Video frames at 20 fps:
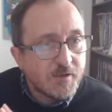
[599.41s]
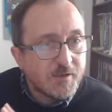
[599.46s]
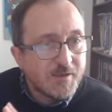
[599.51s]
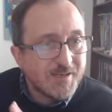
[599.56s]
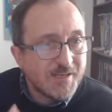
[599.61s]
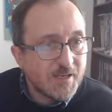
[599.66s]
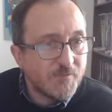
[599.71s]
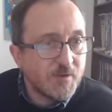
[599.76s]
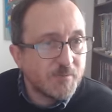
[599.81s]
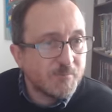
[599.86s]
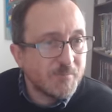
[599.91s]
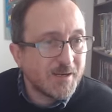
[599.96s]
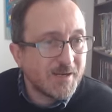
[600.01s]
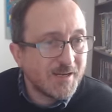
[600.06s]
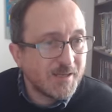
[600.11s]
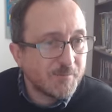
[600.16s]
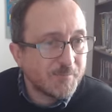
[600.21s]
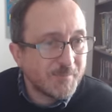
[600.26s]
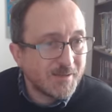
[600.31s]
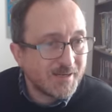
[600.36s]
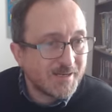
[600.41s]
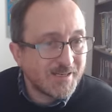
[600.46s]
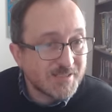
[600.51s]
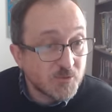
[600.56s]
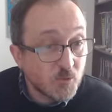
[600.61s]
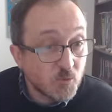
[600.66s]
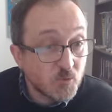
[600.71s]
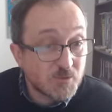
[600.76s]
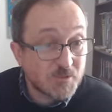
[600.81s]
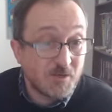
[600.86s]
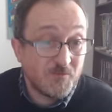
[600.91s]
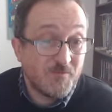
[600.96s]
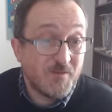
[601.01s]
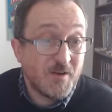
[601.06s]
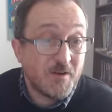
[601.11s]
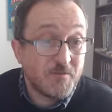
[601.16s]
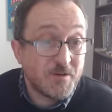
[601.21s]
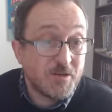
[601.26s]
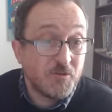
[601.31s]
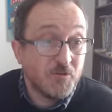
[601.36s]
Leaving money in the bank is also
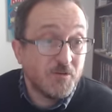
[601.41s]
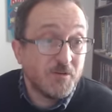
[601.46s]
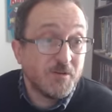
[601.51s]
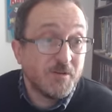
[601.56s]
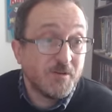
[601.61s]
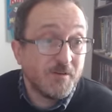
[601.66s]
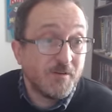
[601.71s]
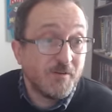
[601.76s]
very good